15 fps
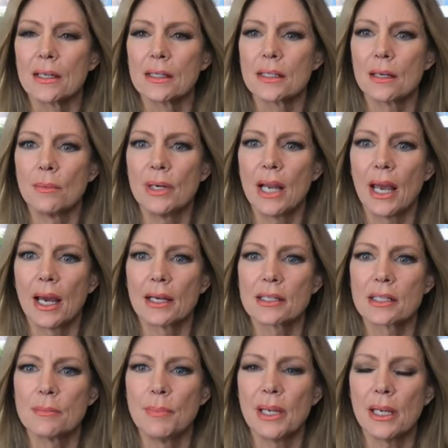Someone
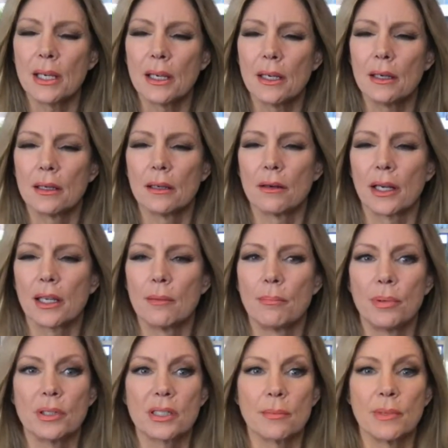asked me, here, I can
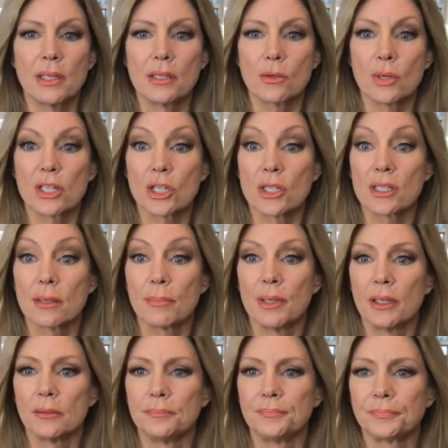put some of these questions up
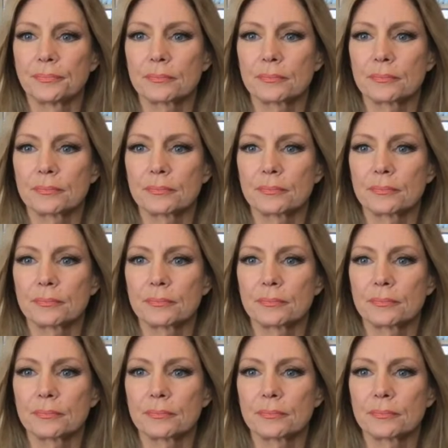now.